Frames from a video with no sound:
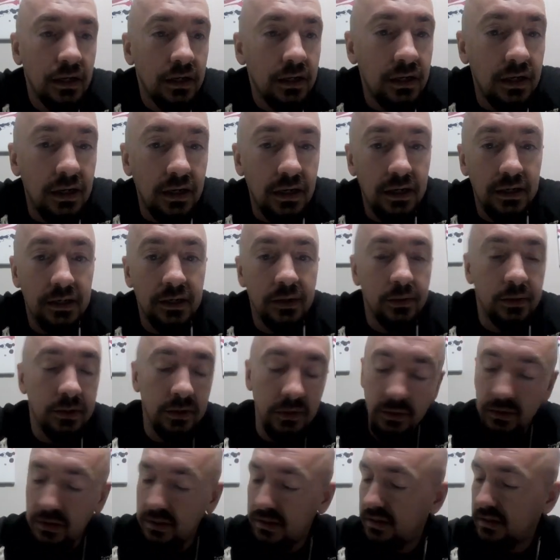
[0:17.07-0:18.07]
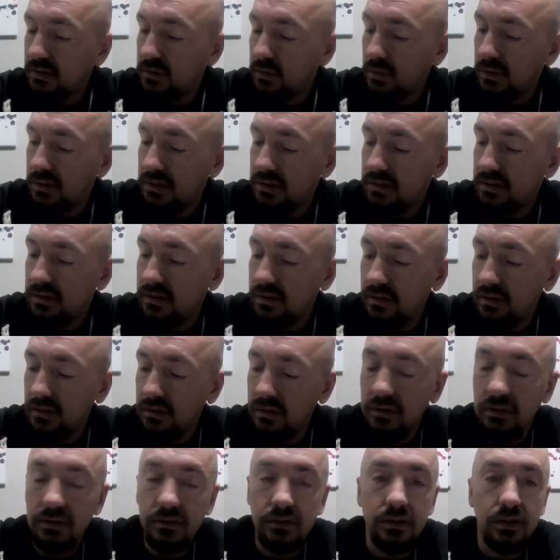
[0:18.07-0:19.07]
Now I know that this one is a
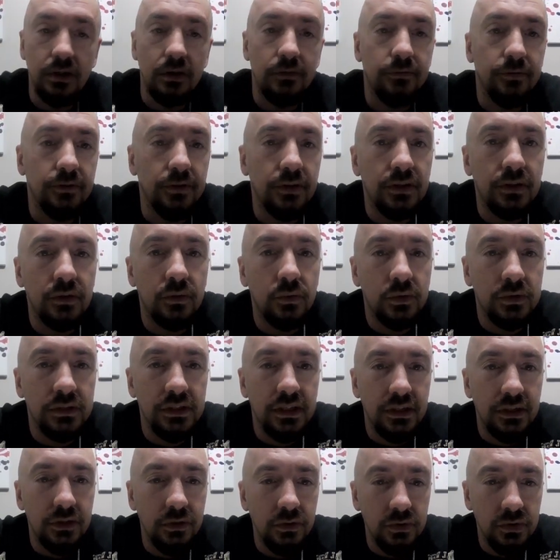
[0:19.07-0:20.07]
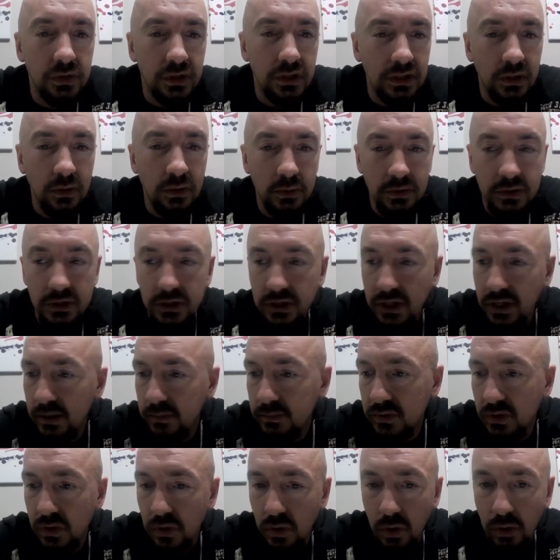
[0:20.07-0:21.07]
little tougher than the ones I usually go with
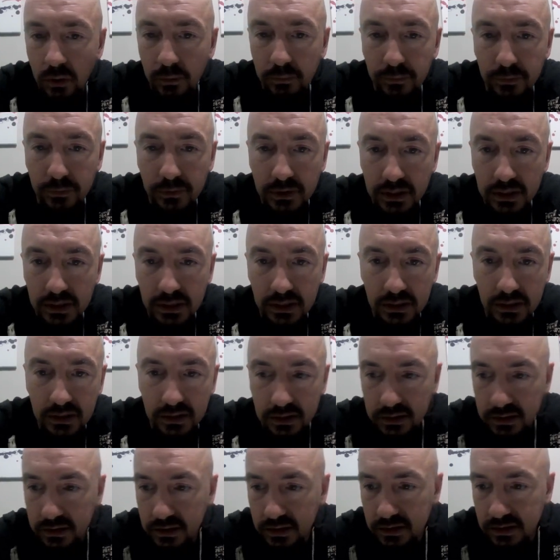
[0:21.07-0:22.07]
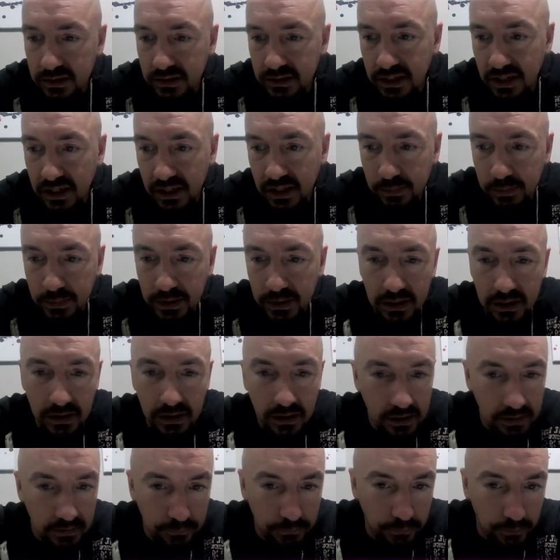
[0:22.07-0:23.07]
James, so hopefully it doesn't take me
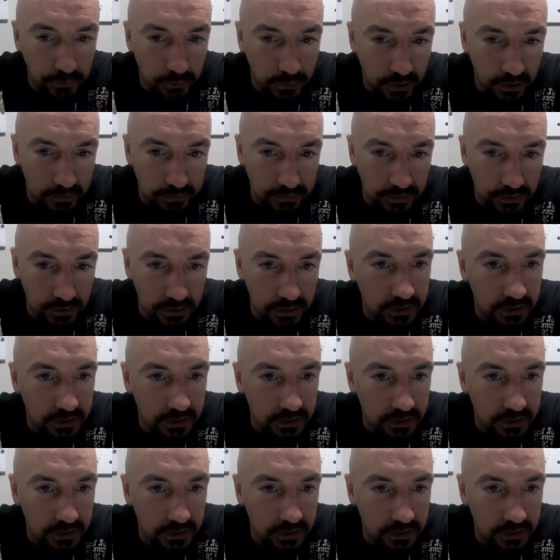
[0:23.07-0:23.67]
forever.